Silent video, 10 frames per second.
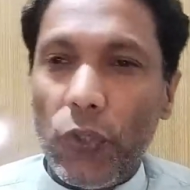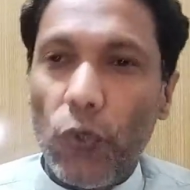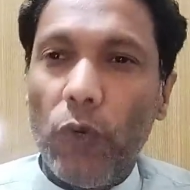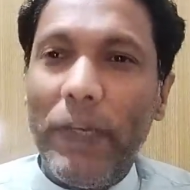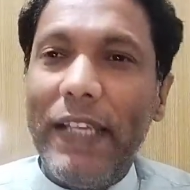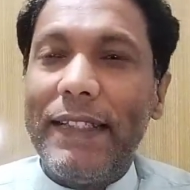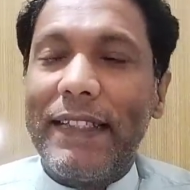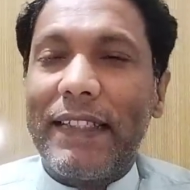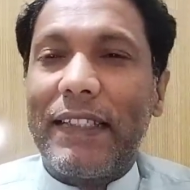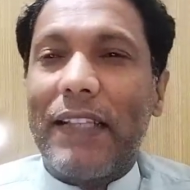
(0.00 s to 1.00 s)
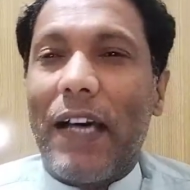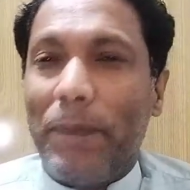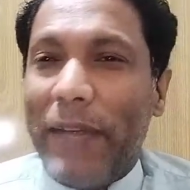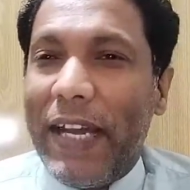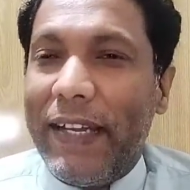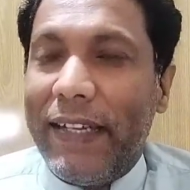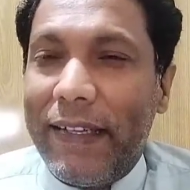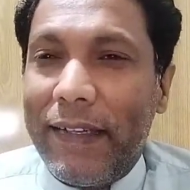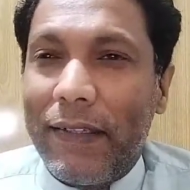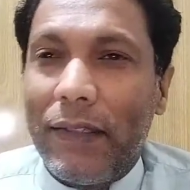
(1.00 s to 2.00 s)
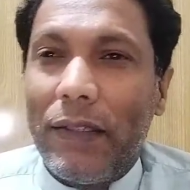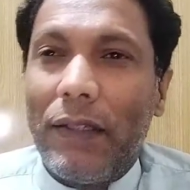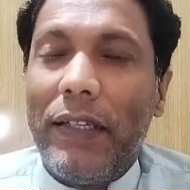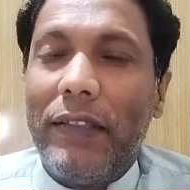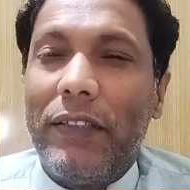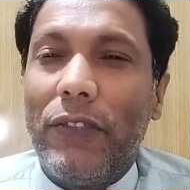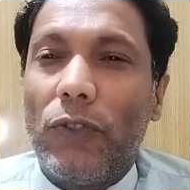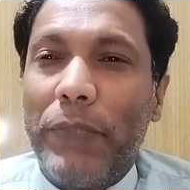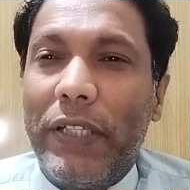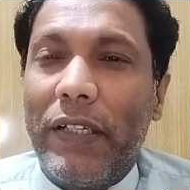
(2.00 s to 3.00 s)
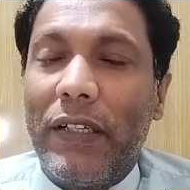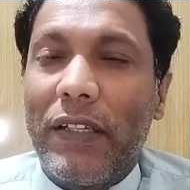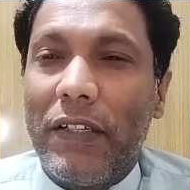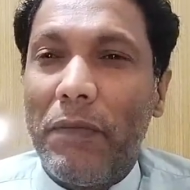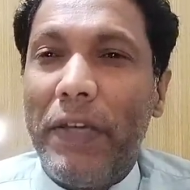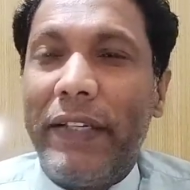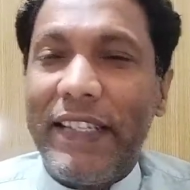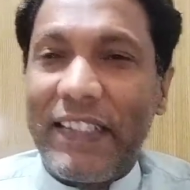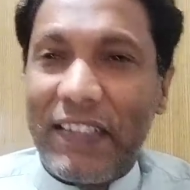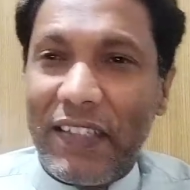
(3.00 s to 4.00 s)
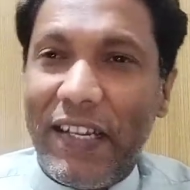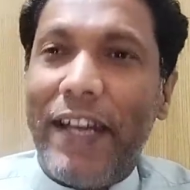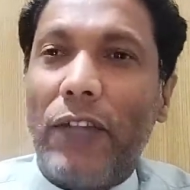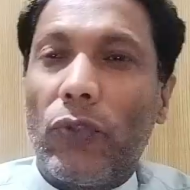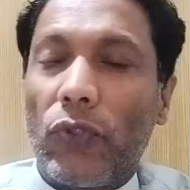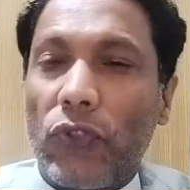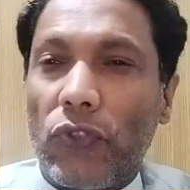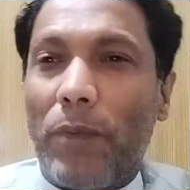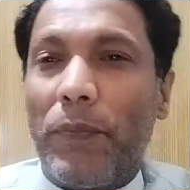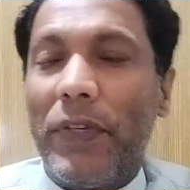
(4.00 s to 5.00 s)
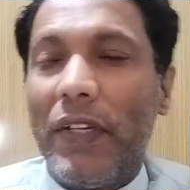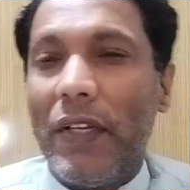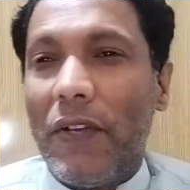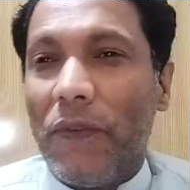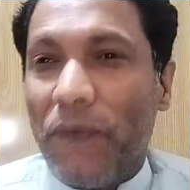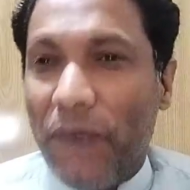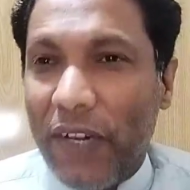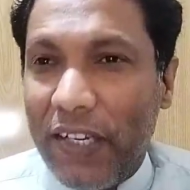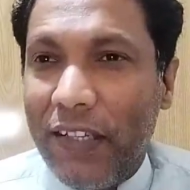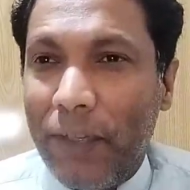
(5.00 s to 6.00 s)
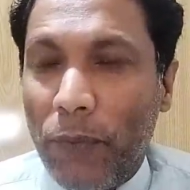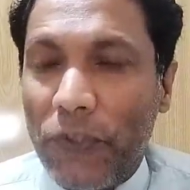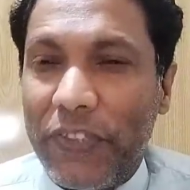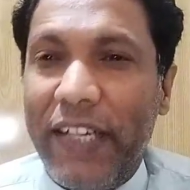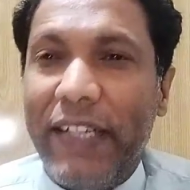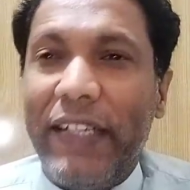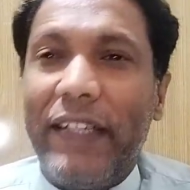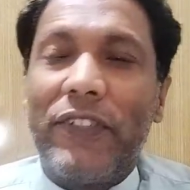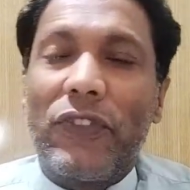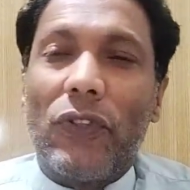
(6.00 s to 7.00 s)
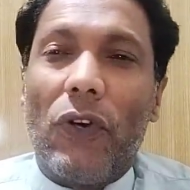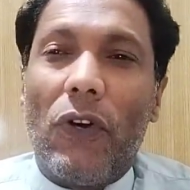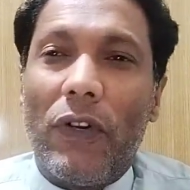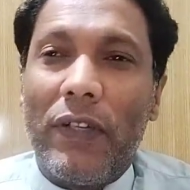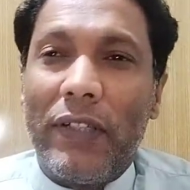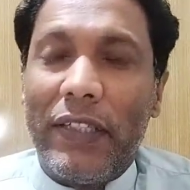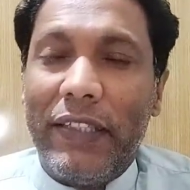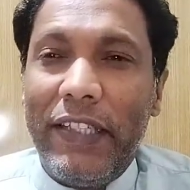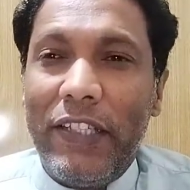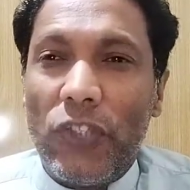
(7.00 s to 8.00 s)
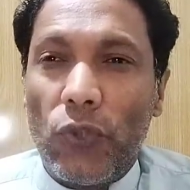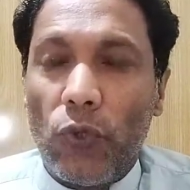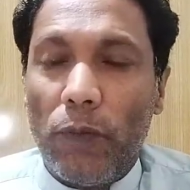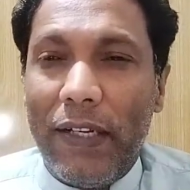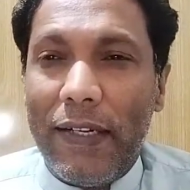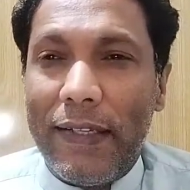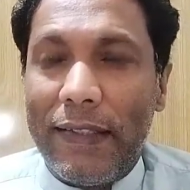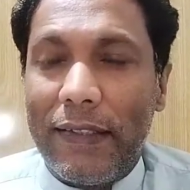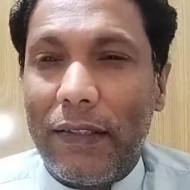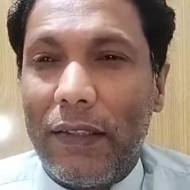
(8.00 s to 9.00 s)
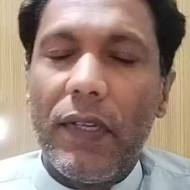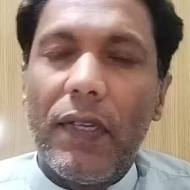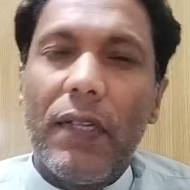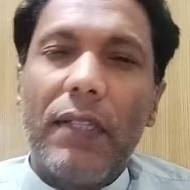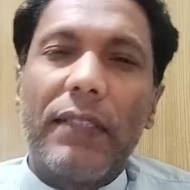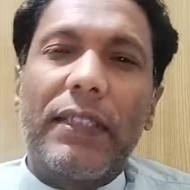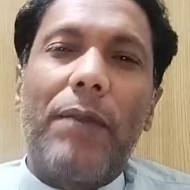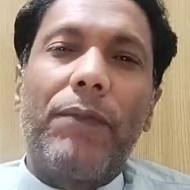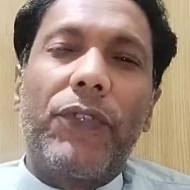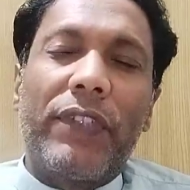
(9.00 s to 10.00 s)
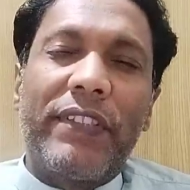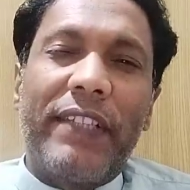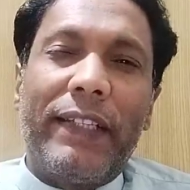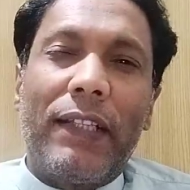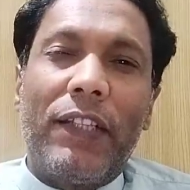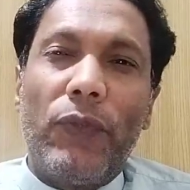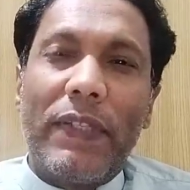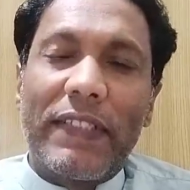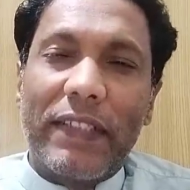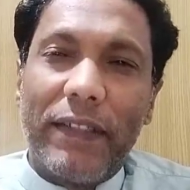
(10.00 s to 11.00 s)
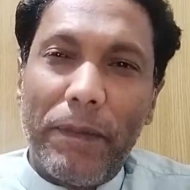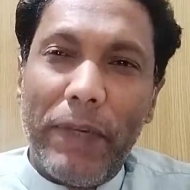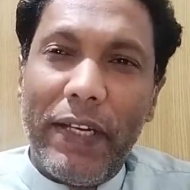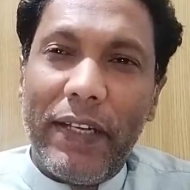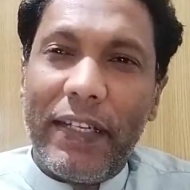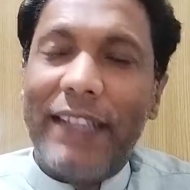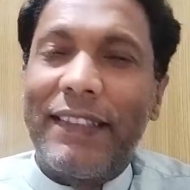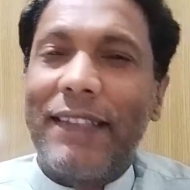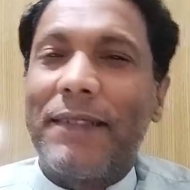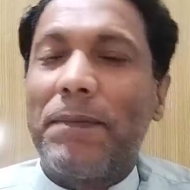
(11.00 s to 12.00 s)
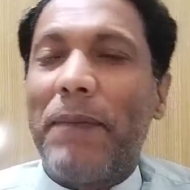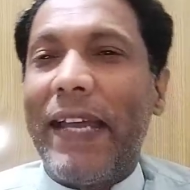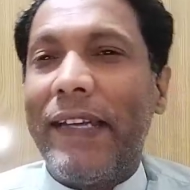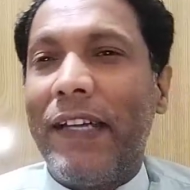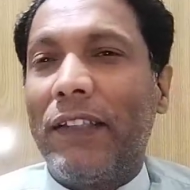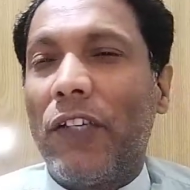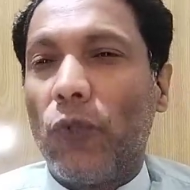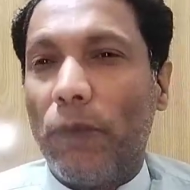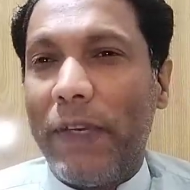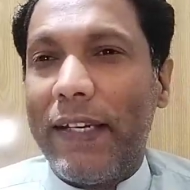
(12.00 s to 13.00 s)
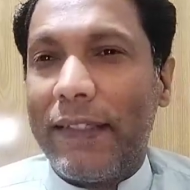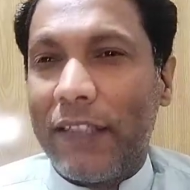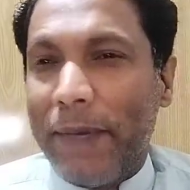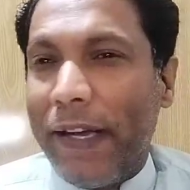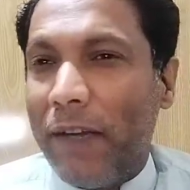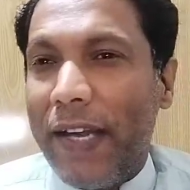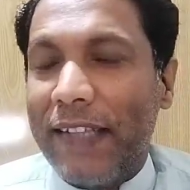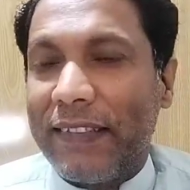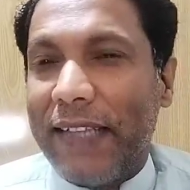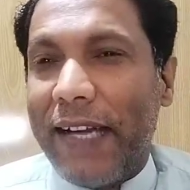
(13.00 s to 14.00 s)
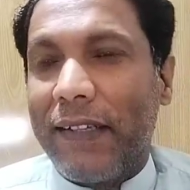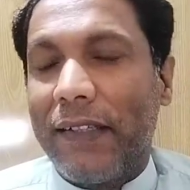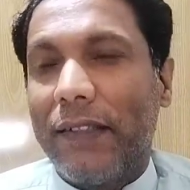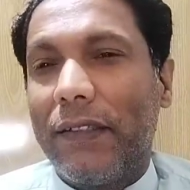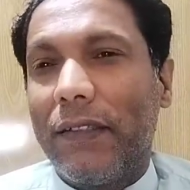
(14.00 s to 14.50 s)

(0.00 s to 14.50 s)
Two bills are pending. Ethiopian government is trying to stop further proceedings on these two bills. Some sources say that the US government has suspended the two bills. Suspended means that